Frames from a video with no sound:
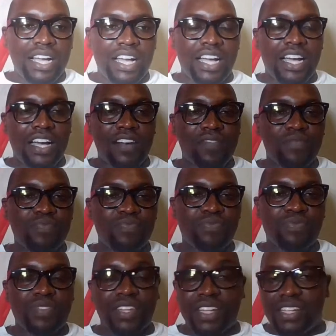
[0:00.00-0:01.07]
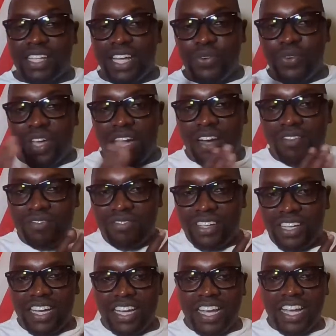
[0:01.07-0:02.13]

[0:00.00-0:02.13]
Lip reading: And then we have